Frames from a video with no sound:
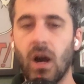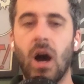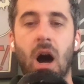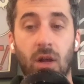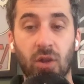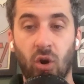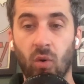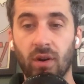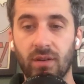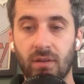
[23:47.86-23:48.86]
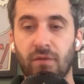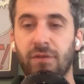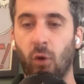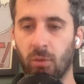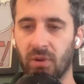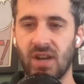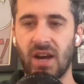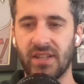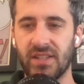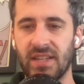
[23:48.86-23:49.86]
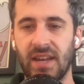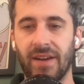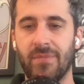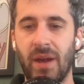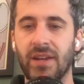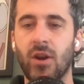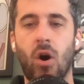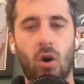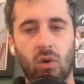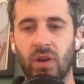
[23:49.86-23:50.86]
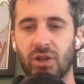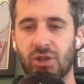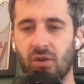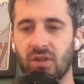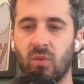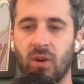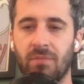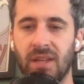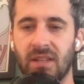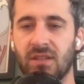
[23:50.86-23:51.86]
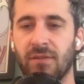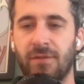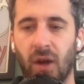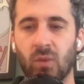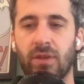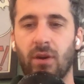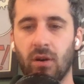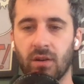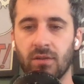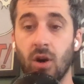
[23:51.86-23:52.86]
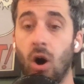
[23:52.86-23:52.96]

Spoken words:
On the court, former Sonics like Gary Payton always showed us what it means to fight with heart.